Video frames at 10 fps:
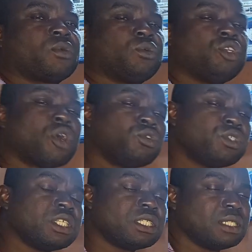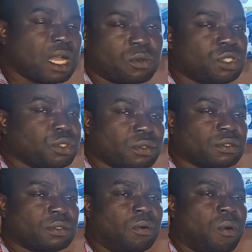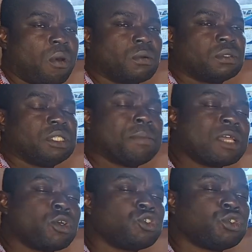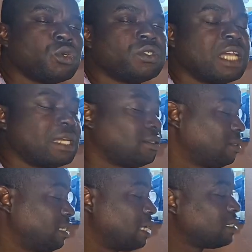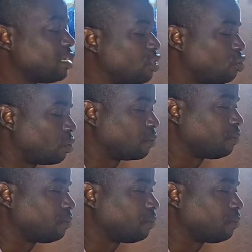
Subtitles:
you don't use it in the calculations. The minus shows that the acceleration